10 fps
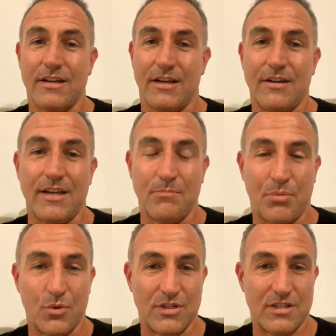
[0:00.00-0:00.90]

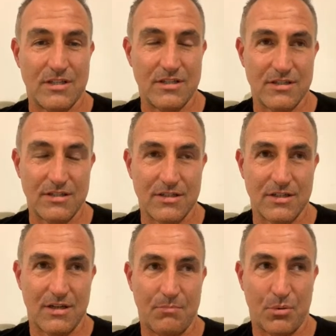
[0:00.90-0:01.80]
it puts
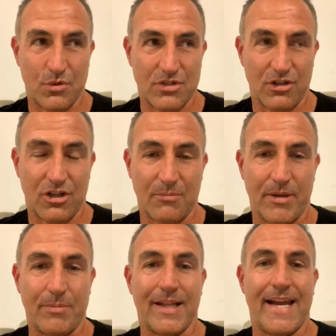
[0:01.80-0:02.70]
a lot of
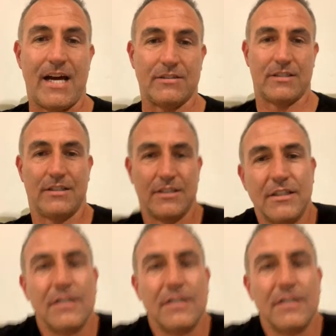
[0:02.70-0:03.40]
people out.